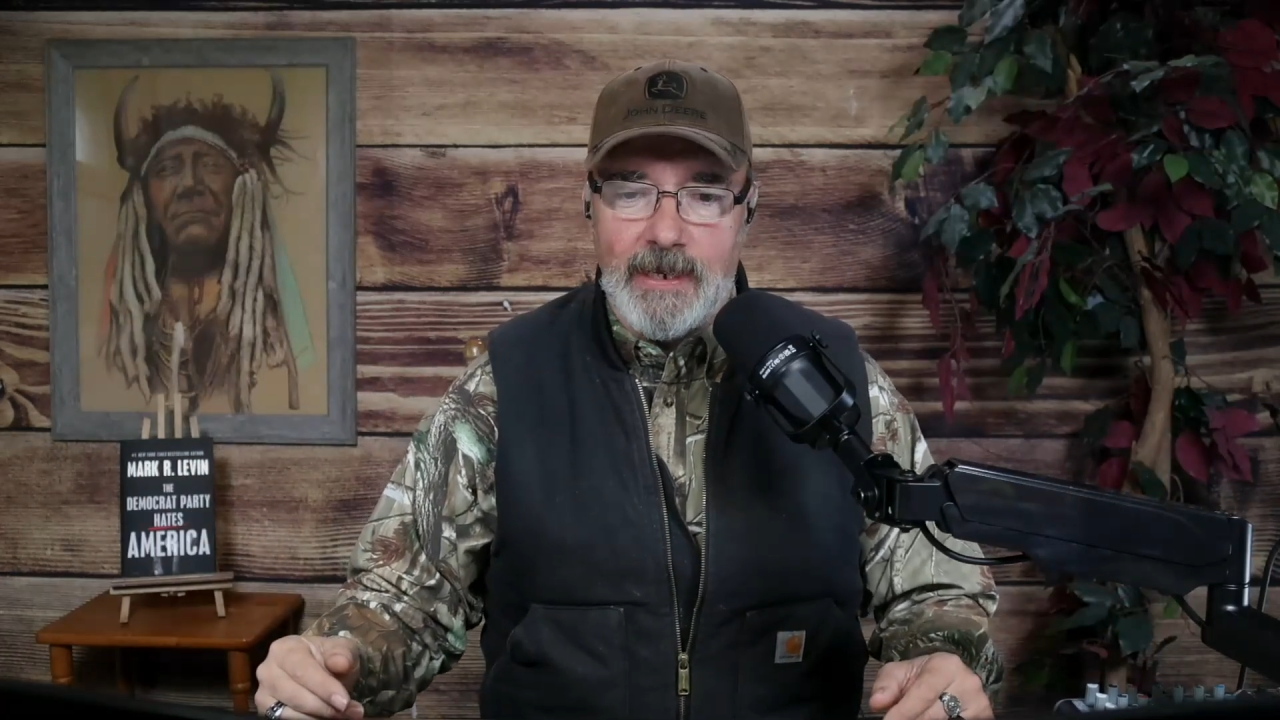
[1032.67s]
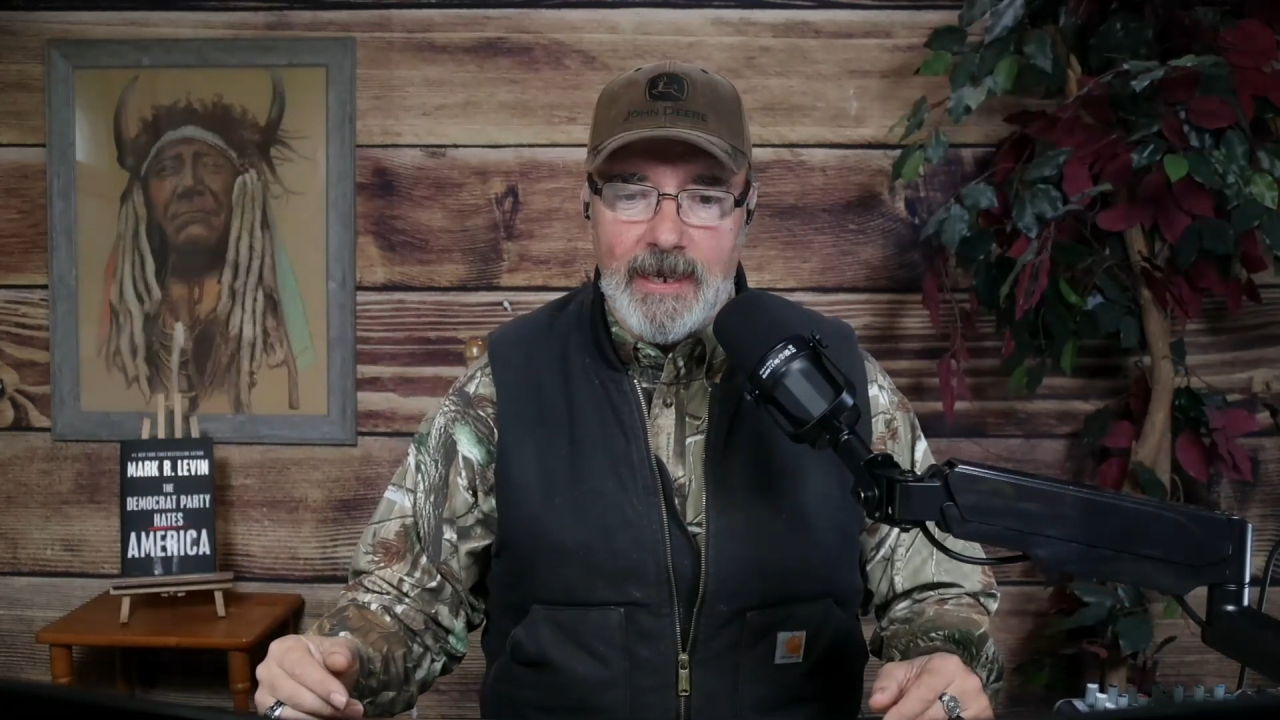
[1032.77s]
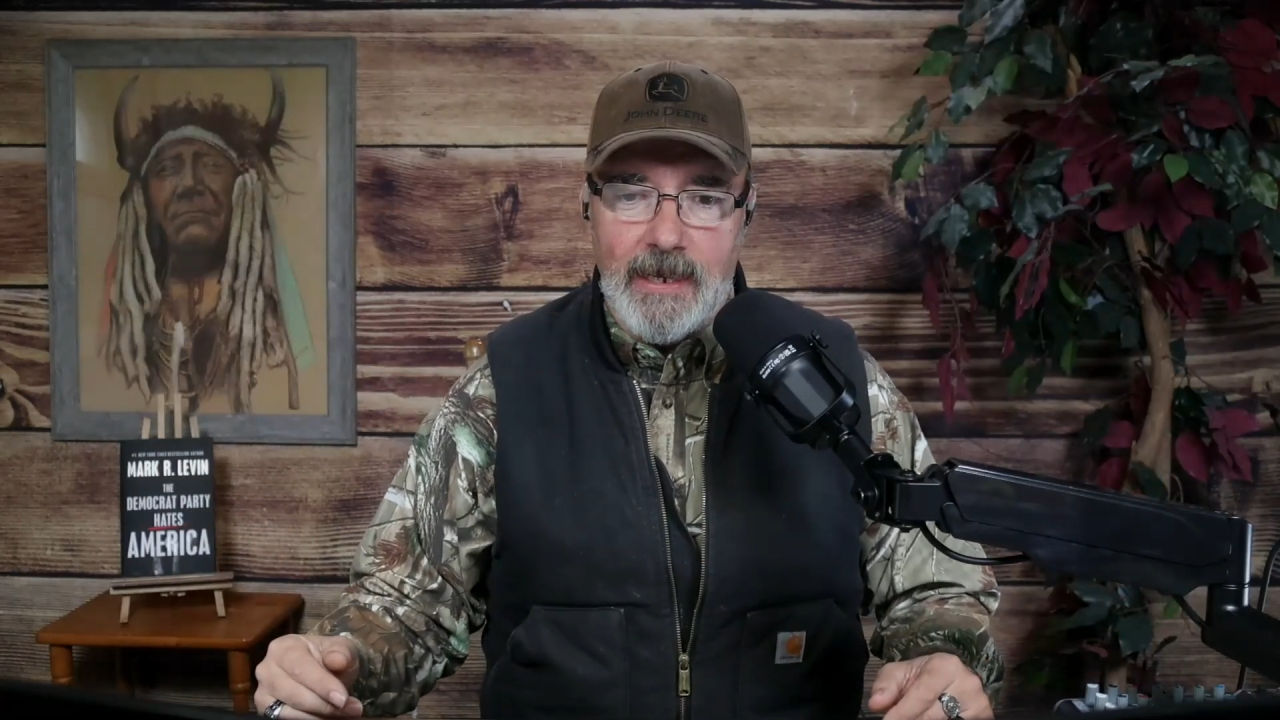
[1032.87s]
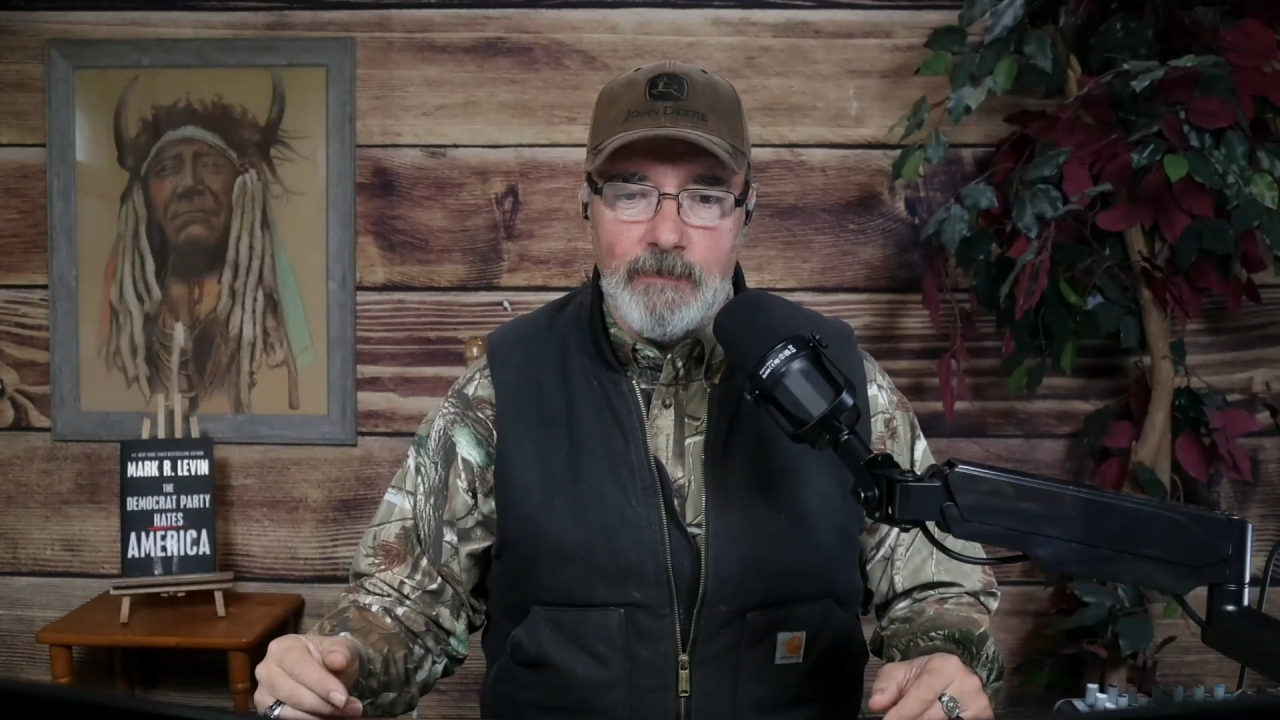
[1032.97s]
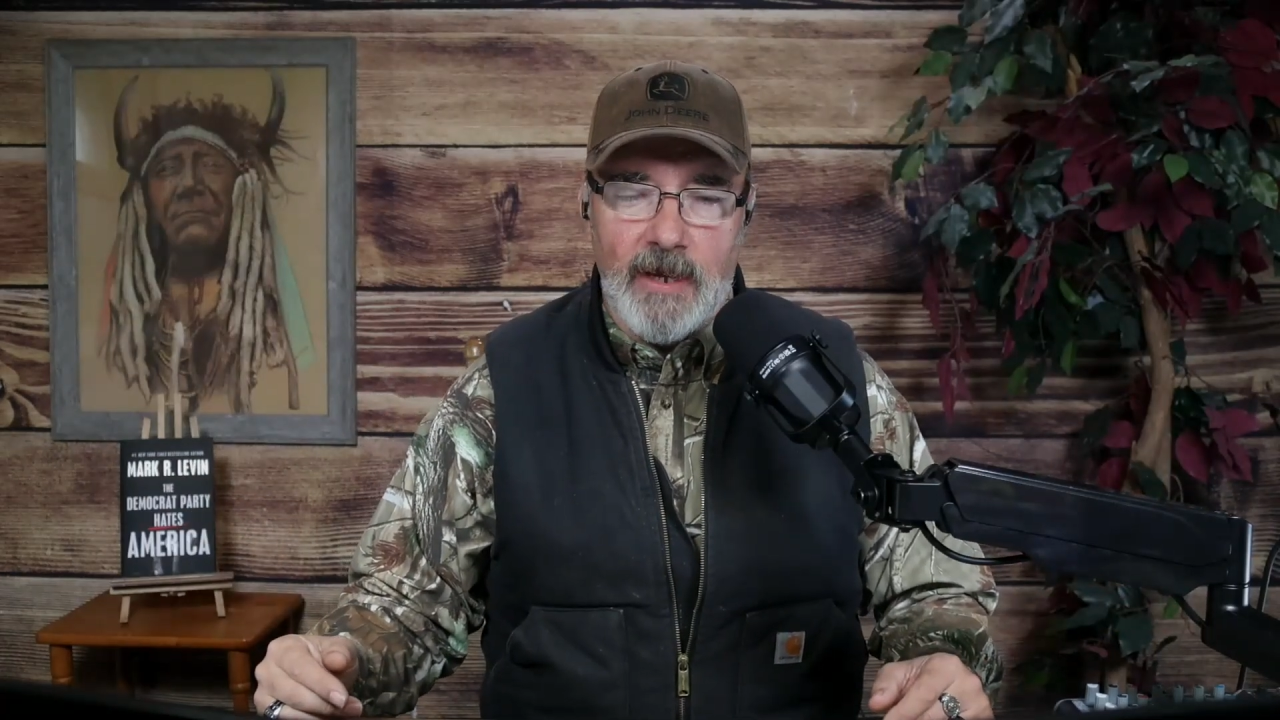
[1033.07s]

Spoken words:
again,